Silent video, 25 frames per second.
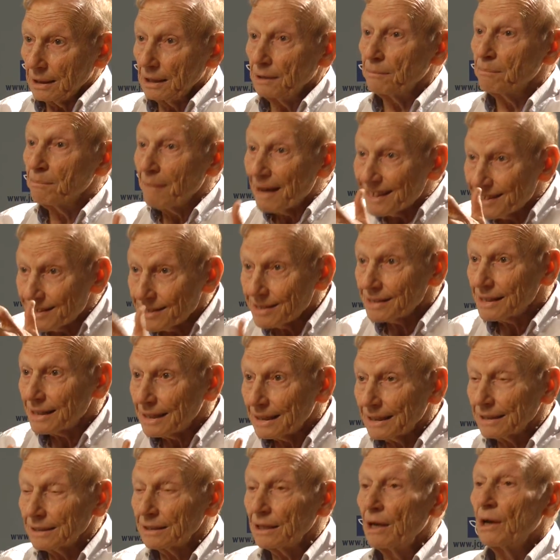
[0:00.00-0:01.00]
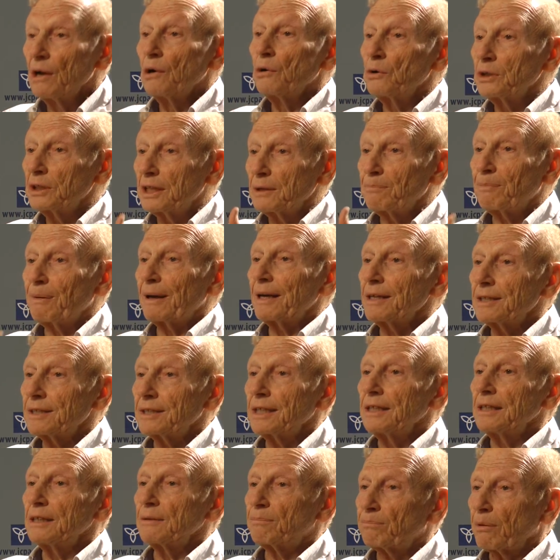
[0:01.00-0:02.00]
must start with the
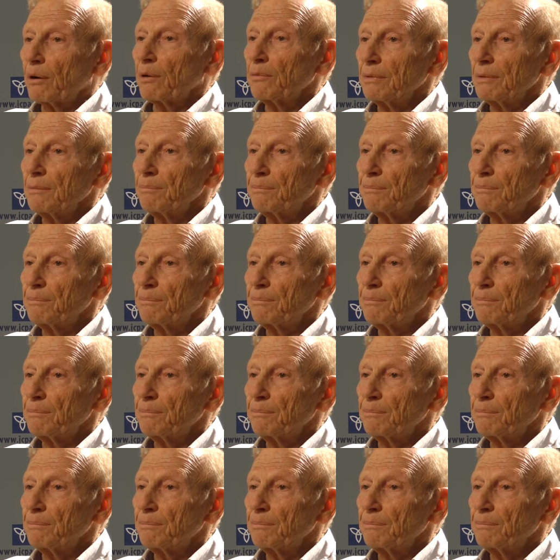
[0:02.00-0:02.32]
Palestinian problem,